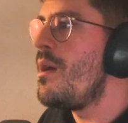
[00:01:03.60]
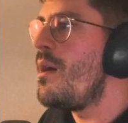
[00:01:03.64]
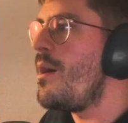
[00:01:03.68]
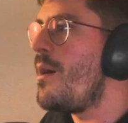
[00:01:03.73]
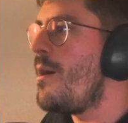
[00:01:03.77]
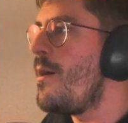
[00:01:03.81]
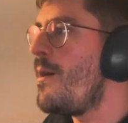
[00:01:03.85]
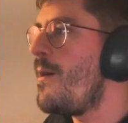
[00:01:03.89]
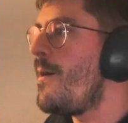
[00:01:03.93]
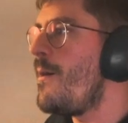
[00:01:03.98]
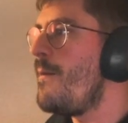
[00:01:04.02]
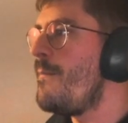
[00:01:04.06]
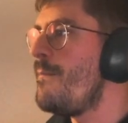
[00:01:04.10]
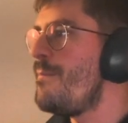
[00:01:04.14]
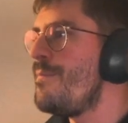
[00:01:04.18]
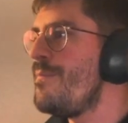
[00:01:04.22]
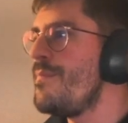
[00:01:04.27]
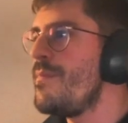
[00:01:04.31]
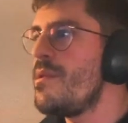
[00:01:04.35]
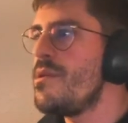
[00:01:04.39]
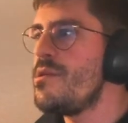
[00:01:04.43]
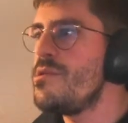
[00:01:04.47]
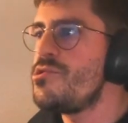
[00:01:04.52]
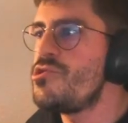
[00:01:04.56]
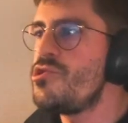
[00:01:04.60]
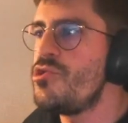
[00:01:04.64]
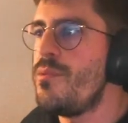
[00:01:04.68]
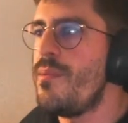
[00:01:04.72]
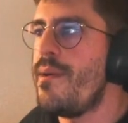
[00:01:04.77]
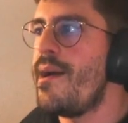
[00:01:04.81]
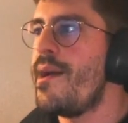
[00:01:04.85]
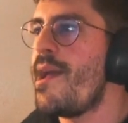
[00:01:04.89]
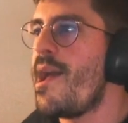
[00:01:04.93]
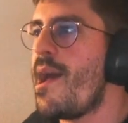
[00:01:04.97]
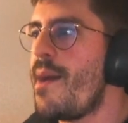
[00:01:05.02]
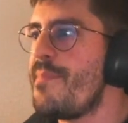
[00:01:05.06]

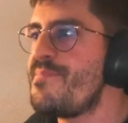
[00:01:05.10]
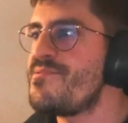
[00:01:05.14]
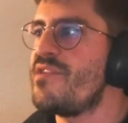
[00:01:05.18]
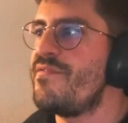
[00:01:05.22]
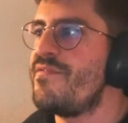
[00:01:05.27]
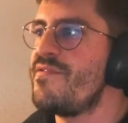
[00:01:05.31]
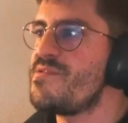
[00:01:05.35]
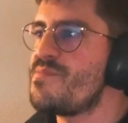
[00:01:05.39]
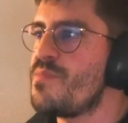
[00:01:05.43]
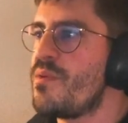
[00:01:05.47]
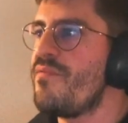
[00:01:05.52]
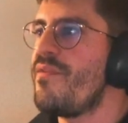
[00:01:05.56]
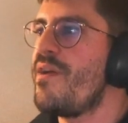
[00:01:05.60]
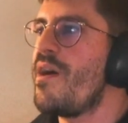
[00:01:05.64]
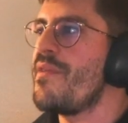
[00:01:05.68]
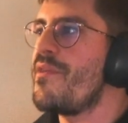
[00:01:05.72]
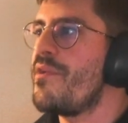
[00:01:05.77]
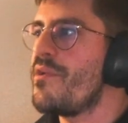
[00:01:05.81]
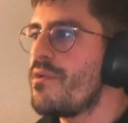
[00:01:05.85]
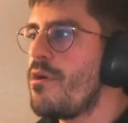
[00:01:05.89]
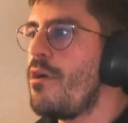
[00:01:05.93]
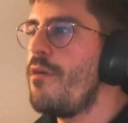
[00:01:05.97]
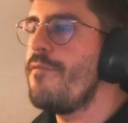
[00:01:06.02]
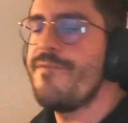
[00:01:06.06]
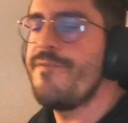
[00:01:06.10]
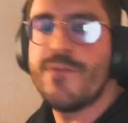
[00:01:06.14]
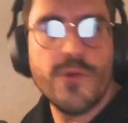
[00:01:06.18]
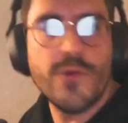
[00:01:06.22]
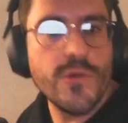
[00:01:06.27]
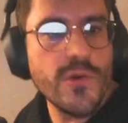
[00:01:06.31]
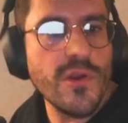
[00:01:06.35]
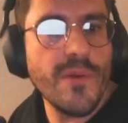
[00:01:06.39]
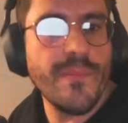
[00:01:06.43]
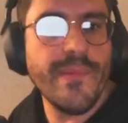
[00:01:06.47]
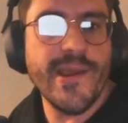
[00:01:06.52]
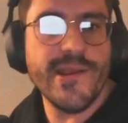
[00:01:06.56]
app service provider,
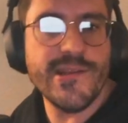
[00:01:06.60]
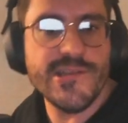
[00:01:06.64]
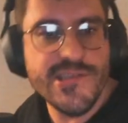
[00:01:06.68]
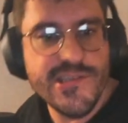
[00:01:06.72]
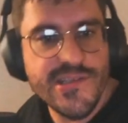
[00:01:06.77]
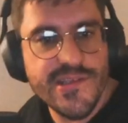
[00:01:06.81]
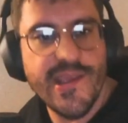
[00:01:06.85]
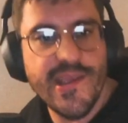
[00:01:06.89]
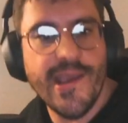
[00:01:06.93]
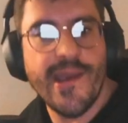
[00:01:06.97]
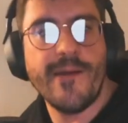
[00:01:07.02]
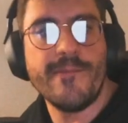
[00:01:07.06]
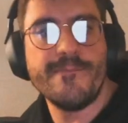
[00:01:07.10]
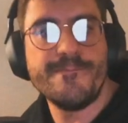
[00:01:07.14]
configure commands. Yeah.